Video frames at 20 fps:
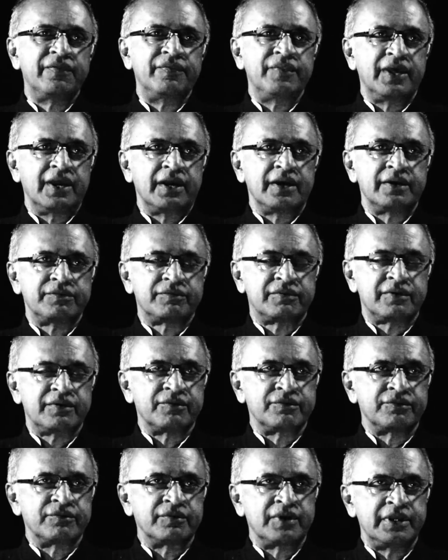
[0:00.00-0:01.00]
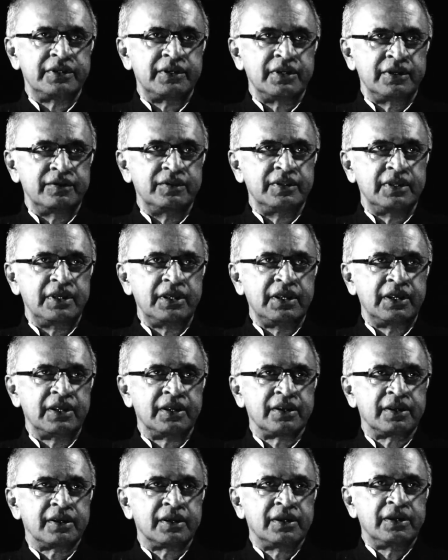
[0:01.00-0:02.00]
there. So I did the
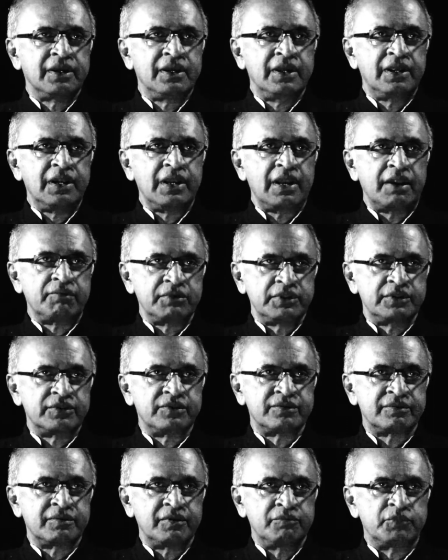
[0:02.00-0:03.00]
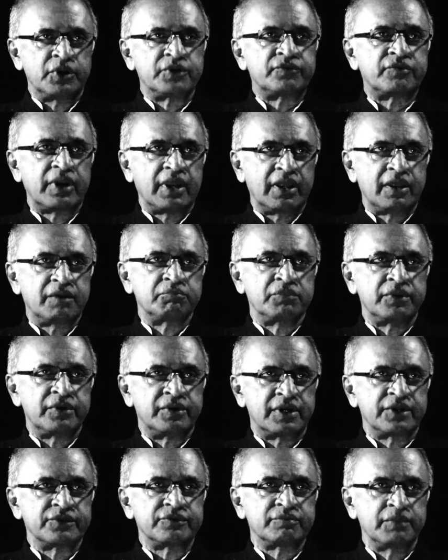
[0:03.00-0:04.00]
11th matric,
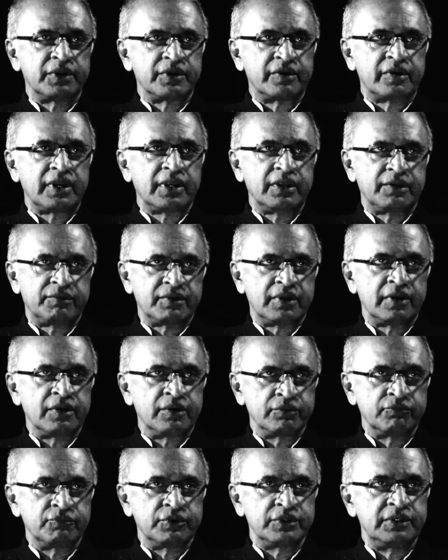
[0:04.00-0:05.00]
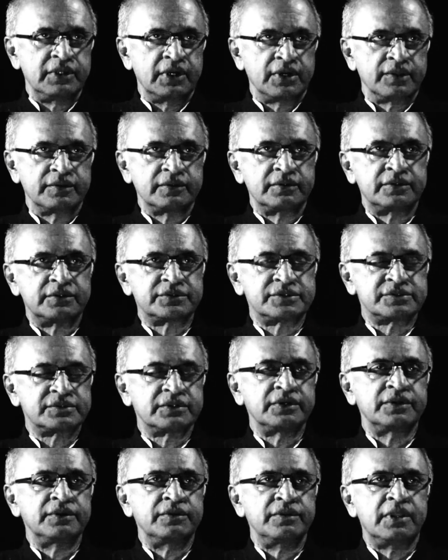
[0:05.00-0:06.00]
Madras matric, along with the others,
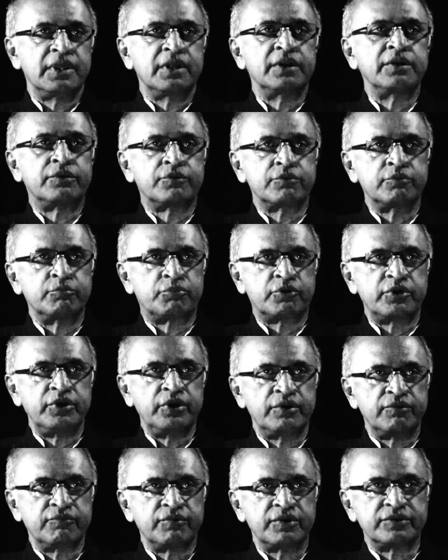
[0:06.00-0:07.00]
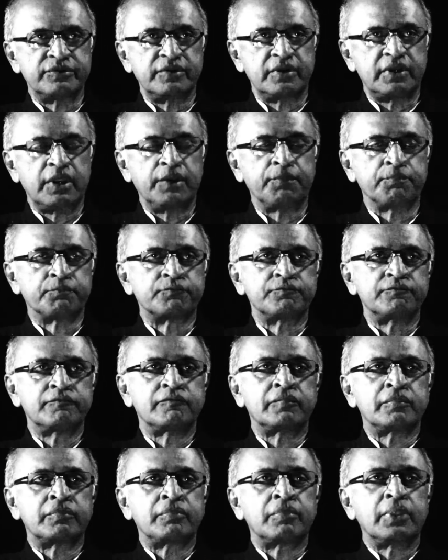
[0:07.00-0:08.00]
and then to pre-university.
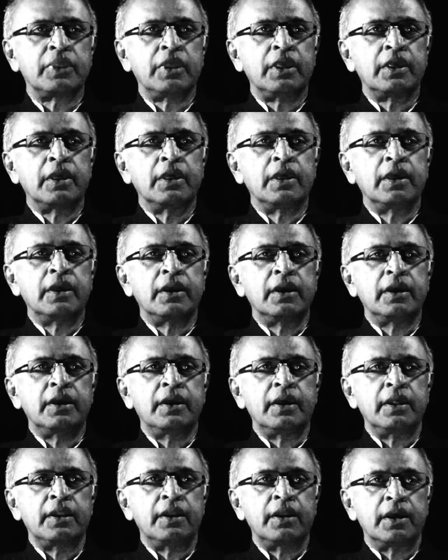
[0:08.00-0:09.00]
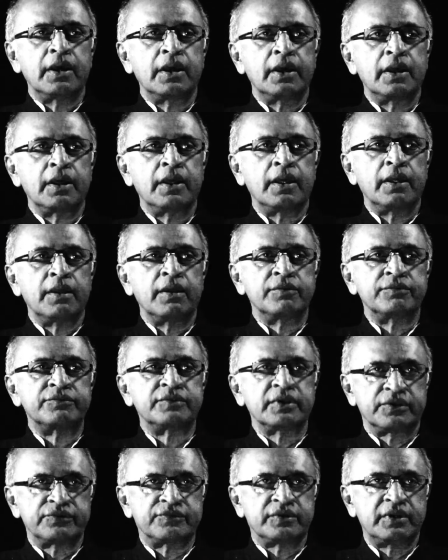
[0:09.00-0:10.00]
And
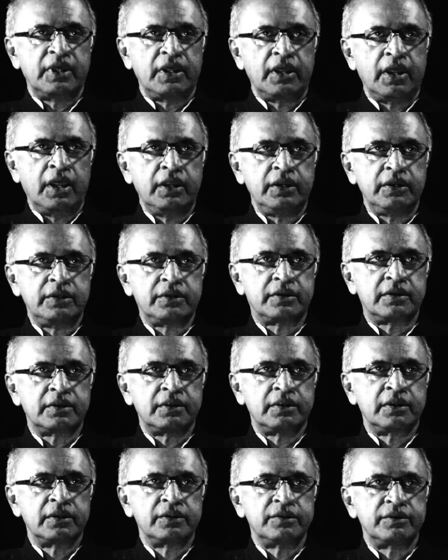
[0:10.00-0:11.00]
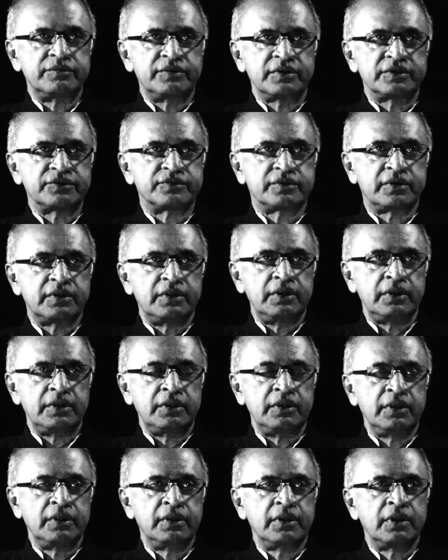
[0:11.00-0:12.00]
67, 68